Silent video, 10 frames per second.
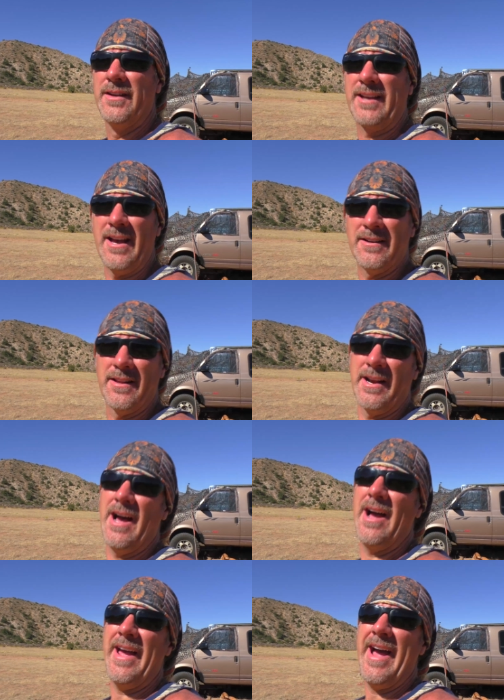Kendall and
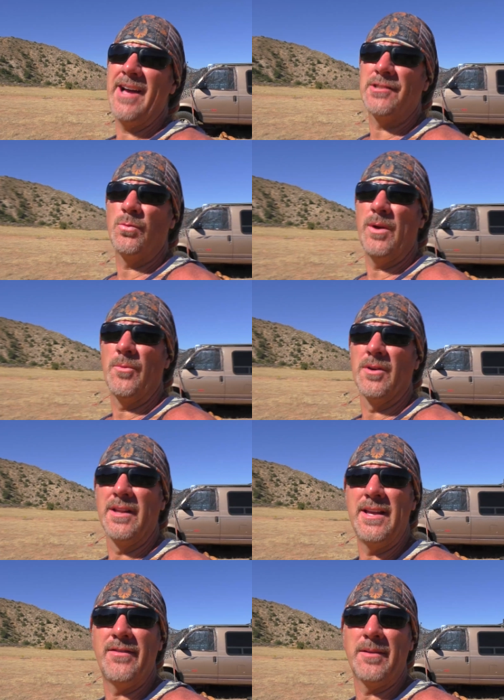I as we were
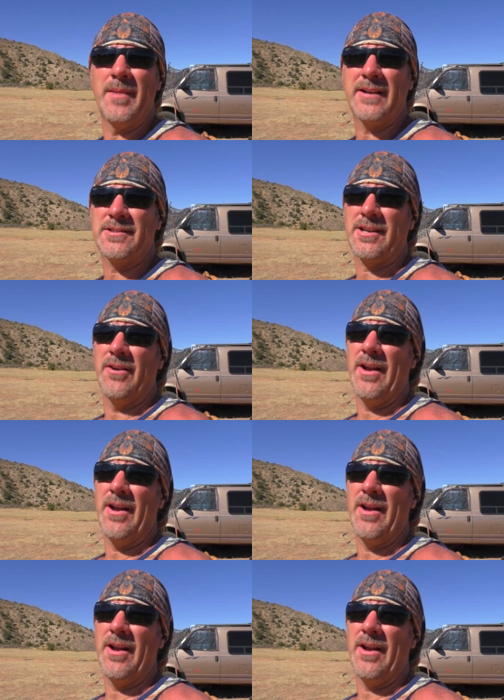leaving Mexico.